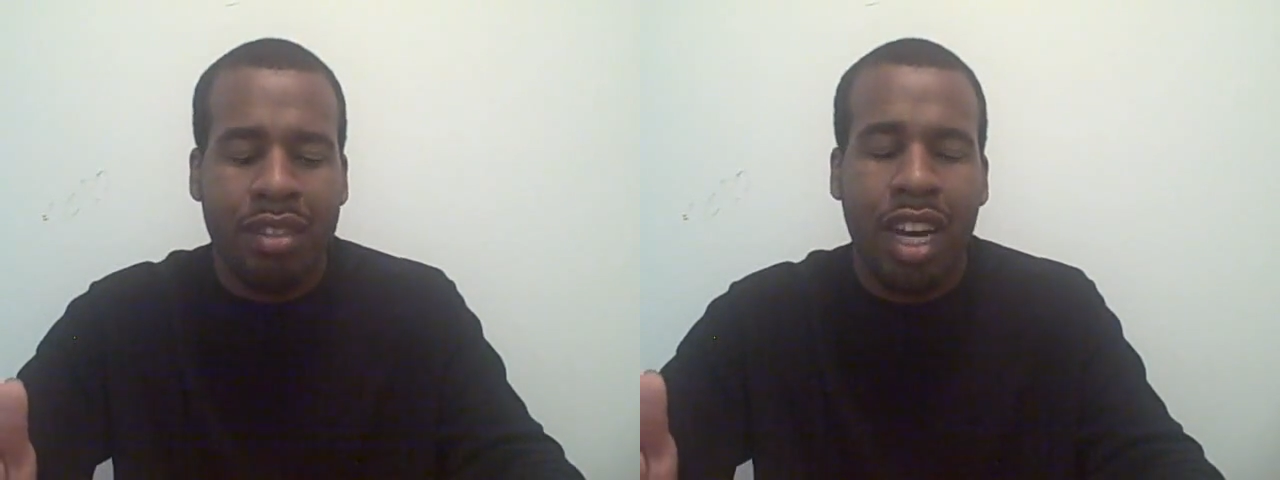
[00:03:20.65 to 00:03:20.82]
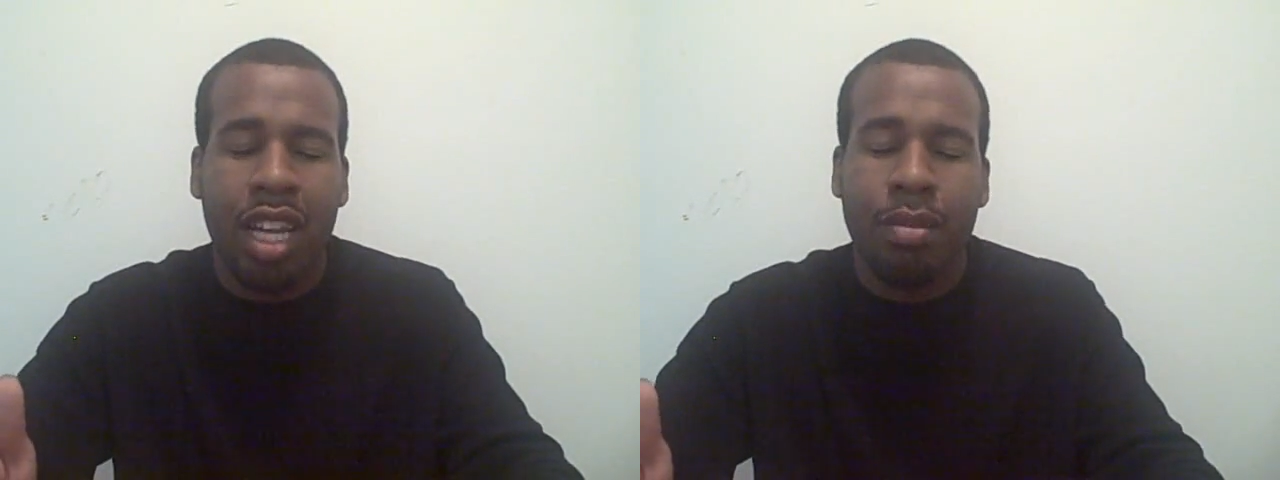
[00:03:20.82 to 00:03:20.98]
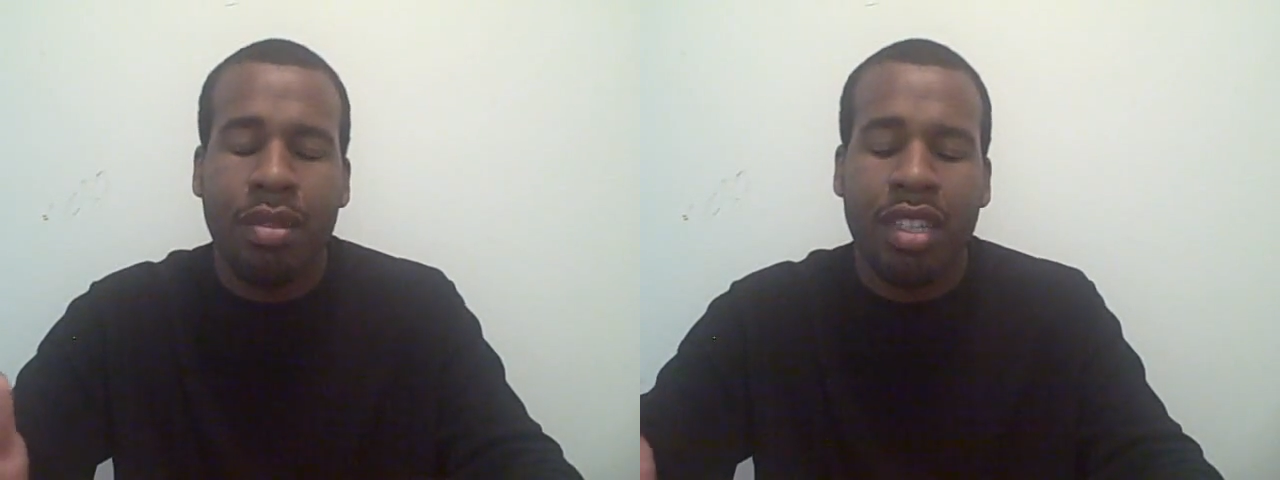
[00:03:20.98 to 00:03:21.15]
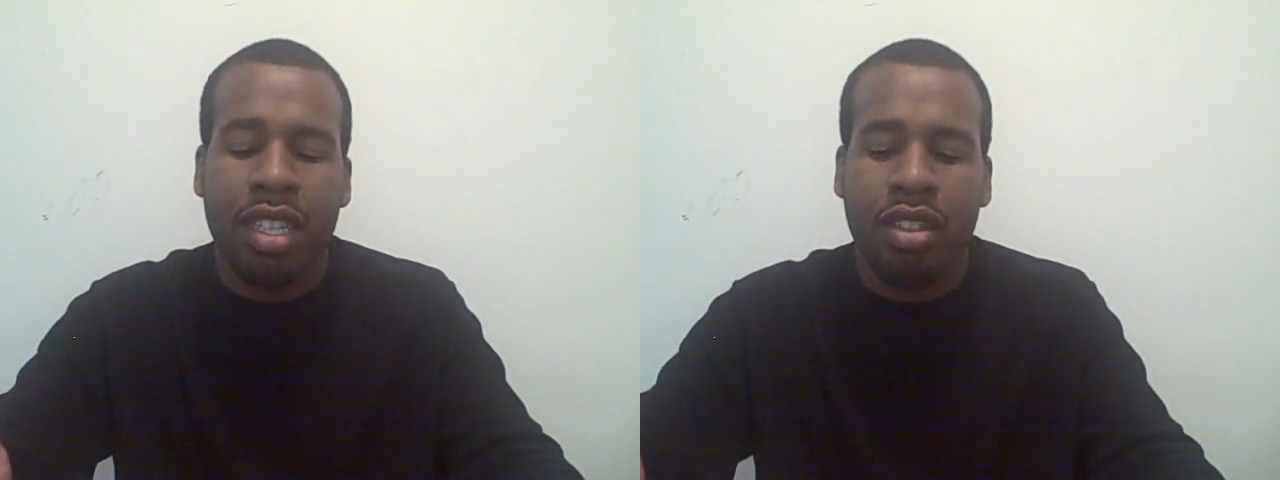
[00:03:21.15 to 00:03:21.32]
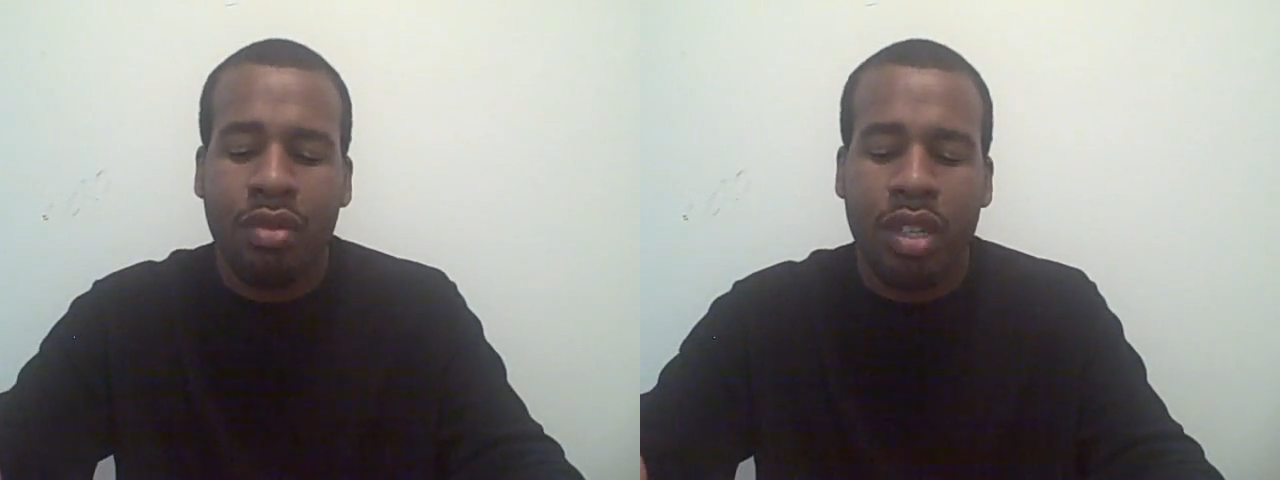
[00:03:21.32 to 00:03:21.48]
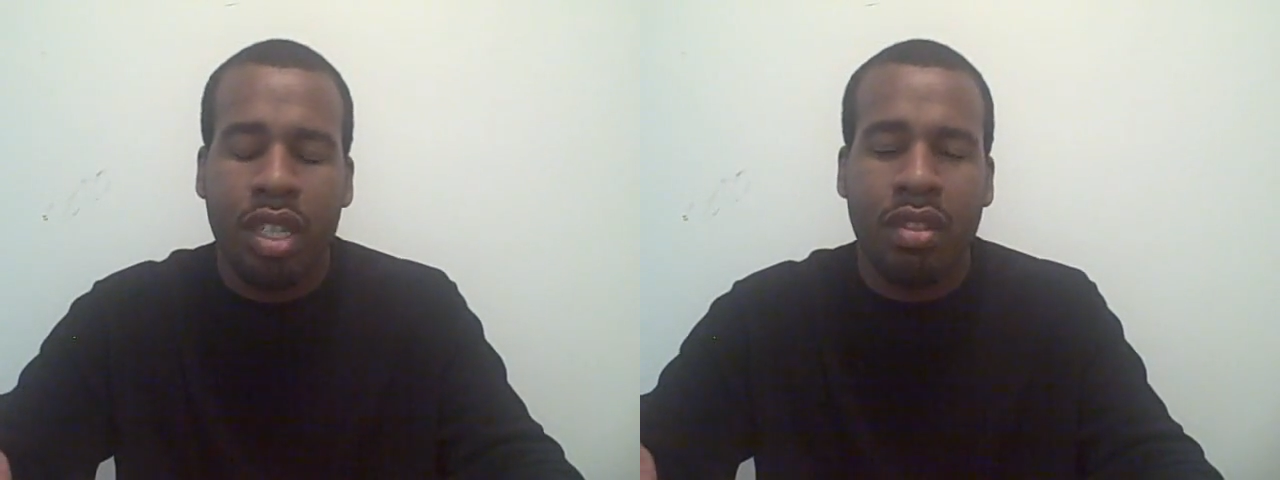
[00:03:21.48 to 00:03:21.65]
Solemn was at
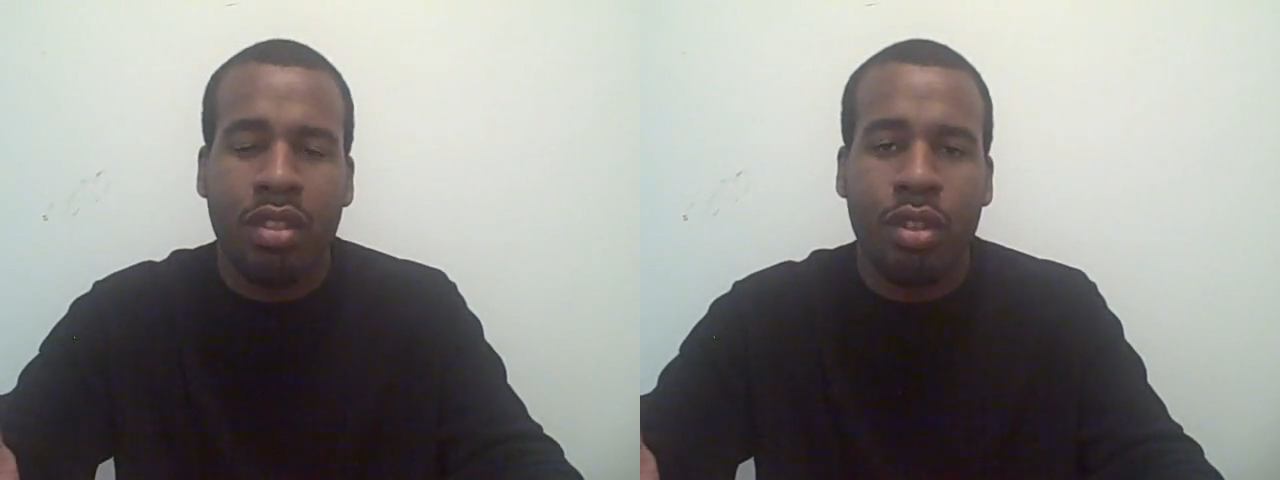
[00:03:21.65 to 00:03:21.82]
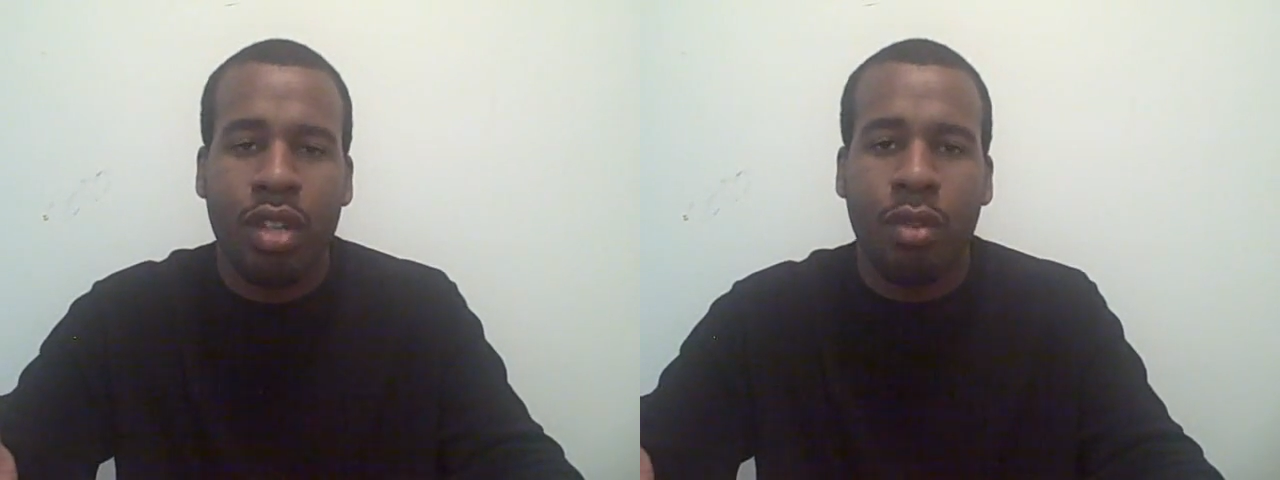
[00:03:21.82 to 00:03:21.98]
three, so